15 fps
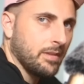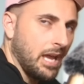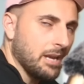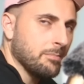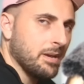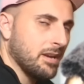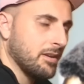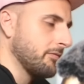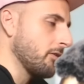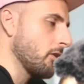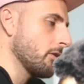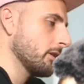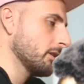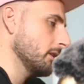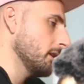and
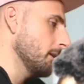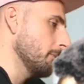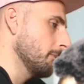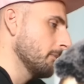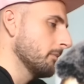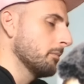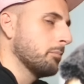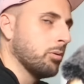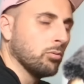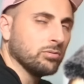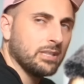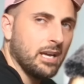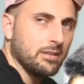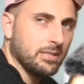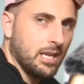metaphorically pull
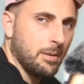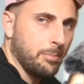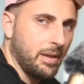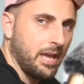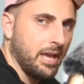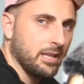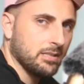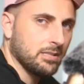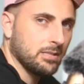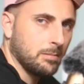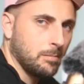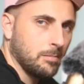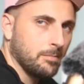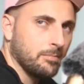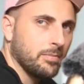down their pants,